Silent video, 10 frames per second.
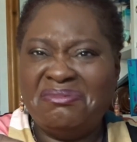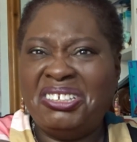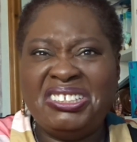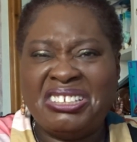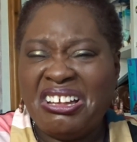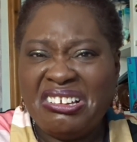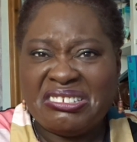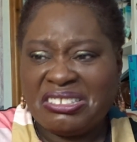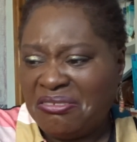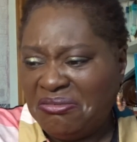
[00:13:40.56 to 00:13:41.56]
It
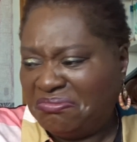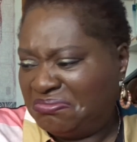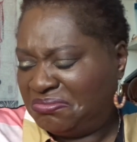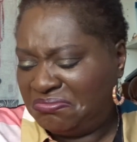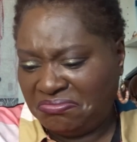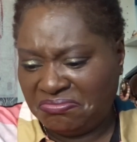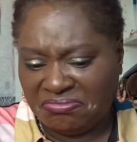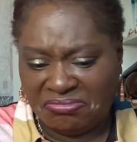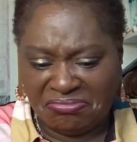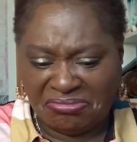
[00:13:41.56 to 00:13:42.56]
does. Ooh.
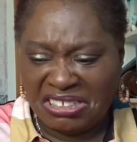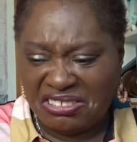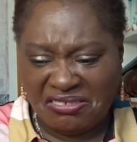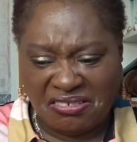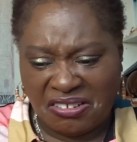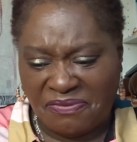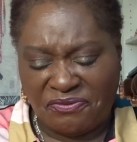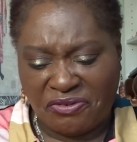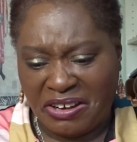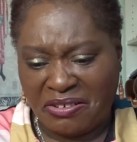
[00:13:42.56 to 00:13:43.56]
That's not a
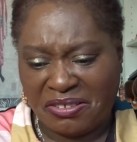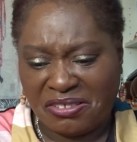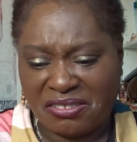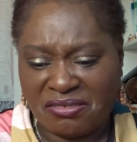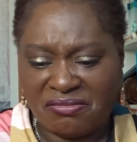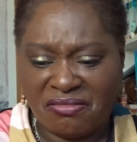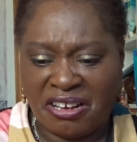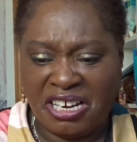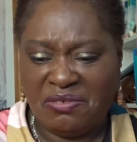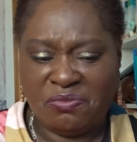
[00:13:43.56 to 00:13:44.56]
fragrance
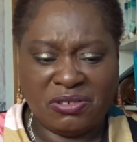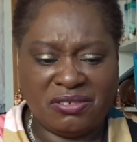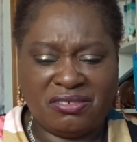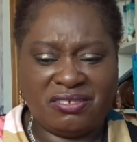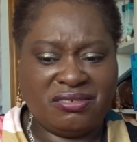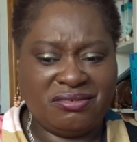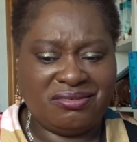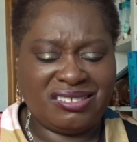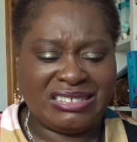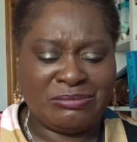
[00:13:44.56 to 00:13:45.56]
I'd want to
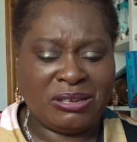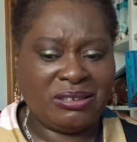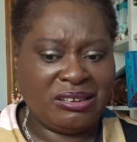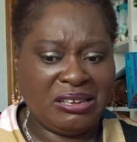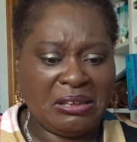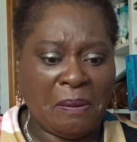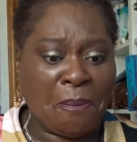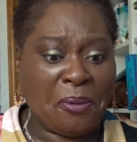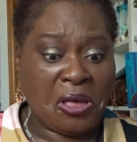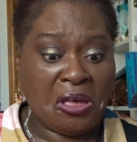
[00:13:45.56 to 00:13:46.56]
smell like,
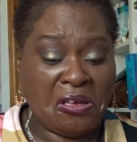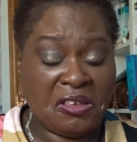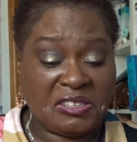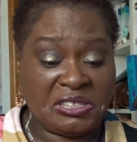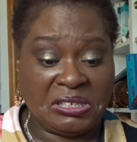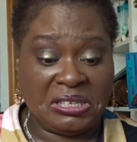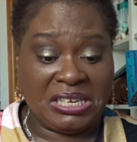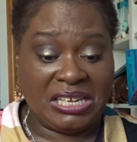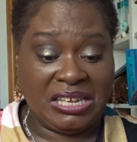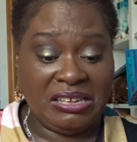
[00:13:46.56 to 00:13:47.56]

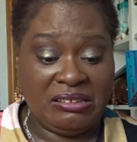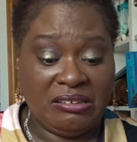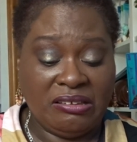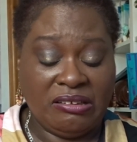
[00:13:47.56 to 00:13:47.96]
personally.